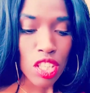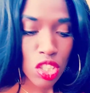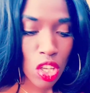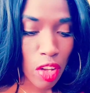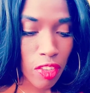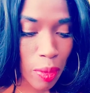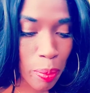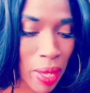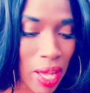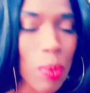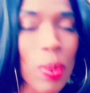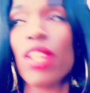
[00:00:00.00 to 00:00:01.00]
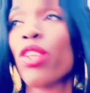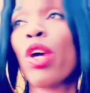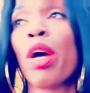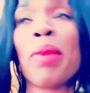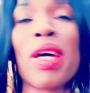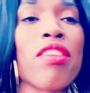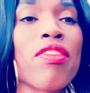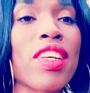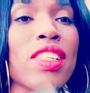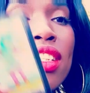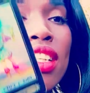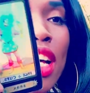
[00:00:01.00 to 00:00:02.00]
So for pile one, you are
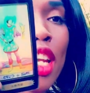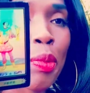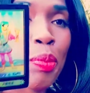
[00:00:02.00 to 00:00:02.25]
manifesting other